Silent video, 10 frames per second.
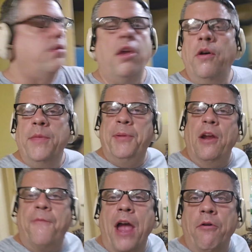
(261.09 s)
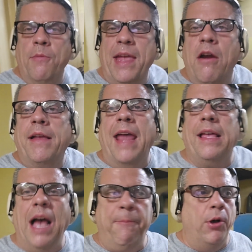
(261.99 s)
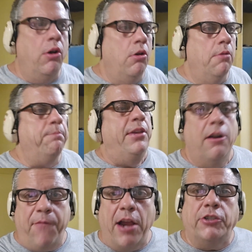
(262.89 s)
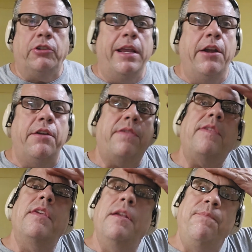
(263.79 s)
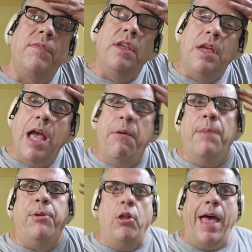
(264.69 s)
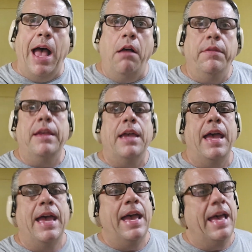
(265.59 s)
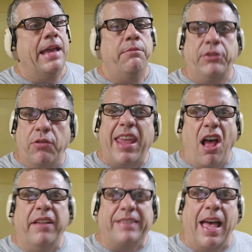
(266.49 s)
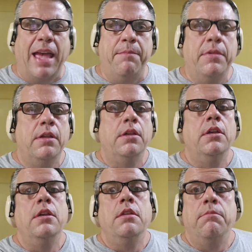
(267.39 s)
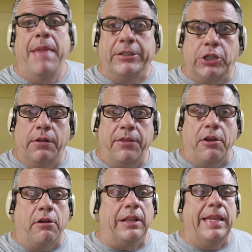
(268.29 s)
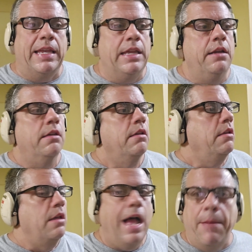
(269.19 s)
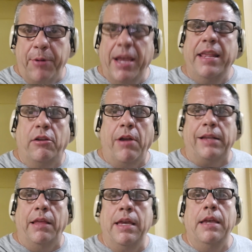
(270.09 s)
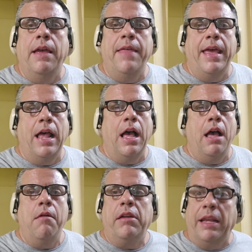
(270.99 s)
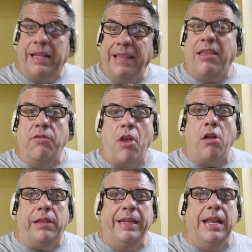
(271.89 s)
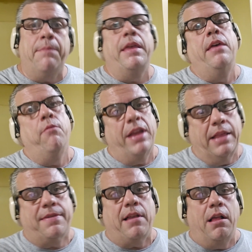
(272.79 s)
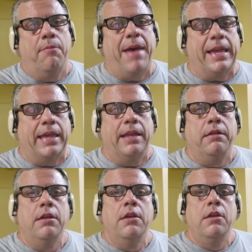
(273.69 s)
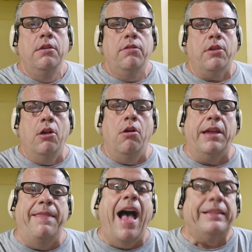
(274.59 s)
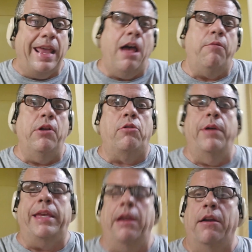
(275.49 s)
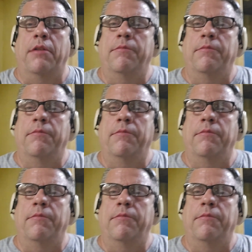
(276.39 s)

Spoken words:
So in the purifier room here, got a couple purifier strainers. Want to pull out, and do that all the time. Make sure that they're clean, operating correctly, and then I'm going to get those all cleaned up and then reinstall them back in. So I'm going to knock that out real quick here.